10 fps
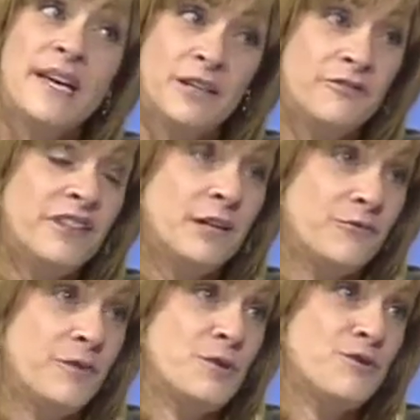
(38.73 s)
benefiting
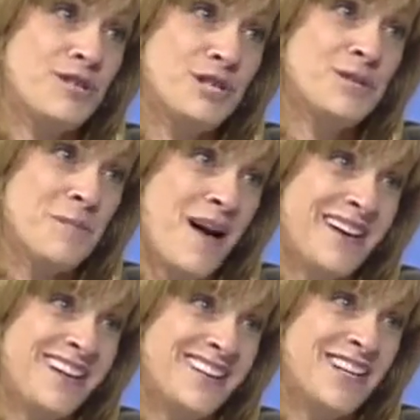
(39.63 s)
from a traditional
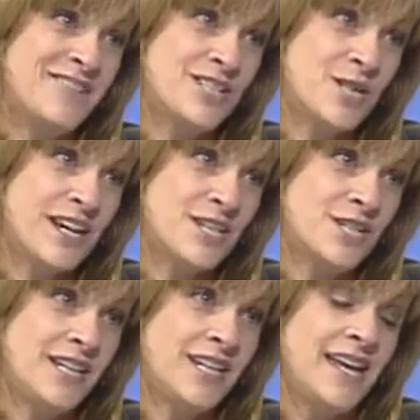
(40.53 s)
model of education,